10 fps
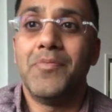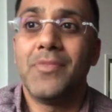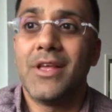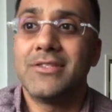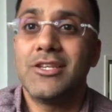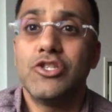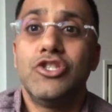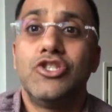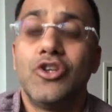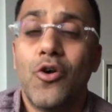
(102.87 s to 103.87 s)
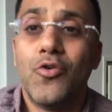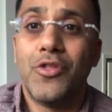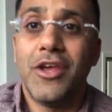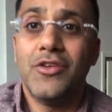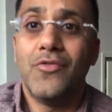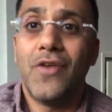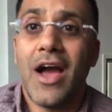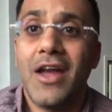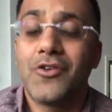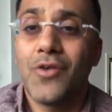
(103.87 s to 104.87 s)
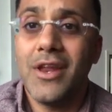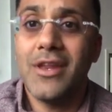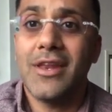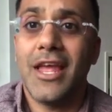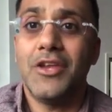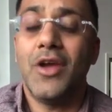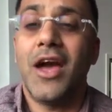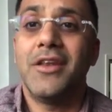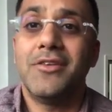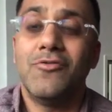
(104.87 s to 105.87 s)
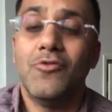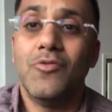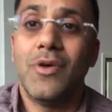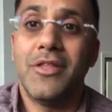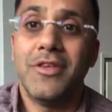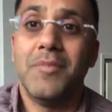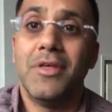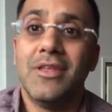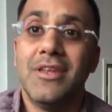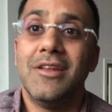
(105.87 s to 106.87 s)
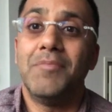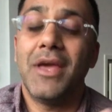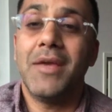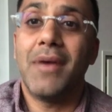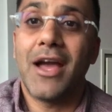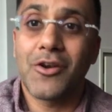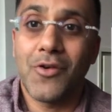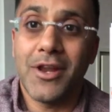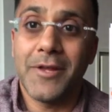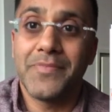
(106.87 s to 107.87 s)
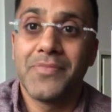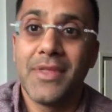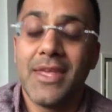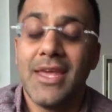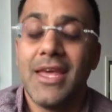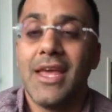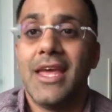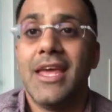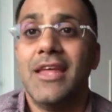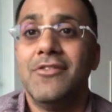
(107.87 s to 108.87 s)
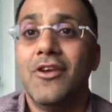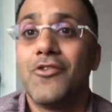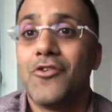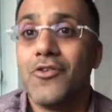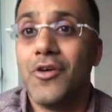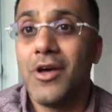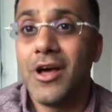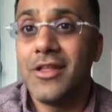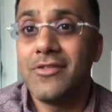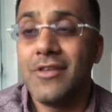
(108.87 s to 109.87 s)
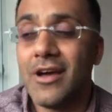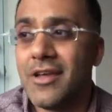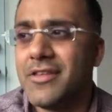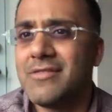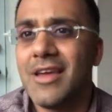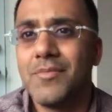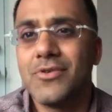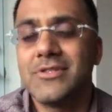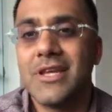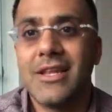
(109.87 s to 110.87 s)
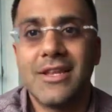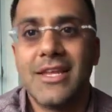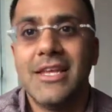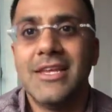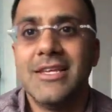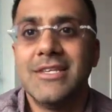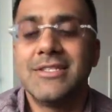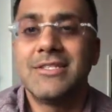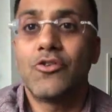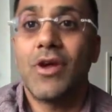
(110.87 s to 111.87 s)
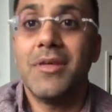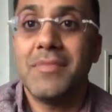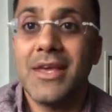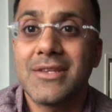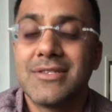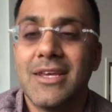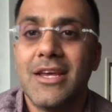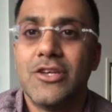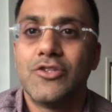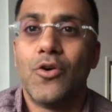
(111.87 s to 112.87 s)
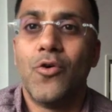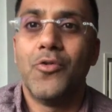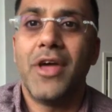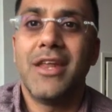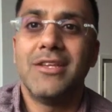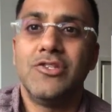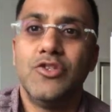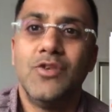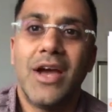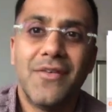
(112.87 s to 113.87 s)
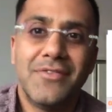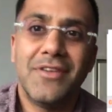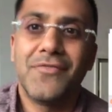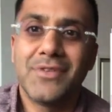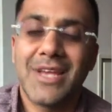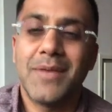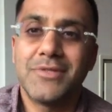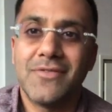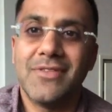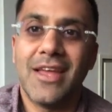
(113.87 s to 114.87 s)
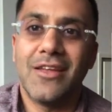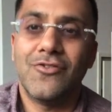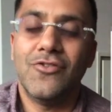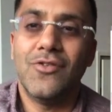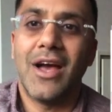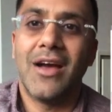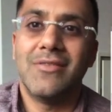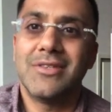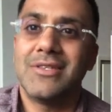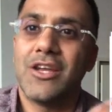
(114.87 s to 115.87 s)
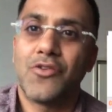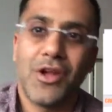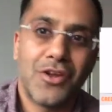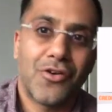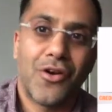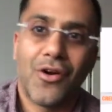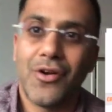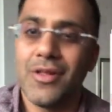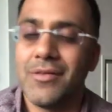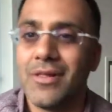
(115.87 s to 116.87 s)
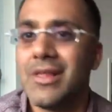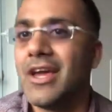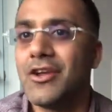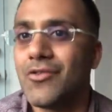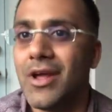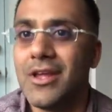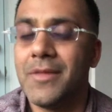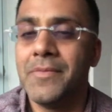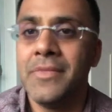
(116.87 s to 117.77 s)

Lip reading: essentially show that you've had credit and you had the ability to pay back credit. And the other, I think 10% is credit mix. So that is, do you have different types of debt? Do you have, let's say, a credit card and a line of credit?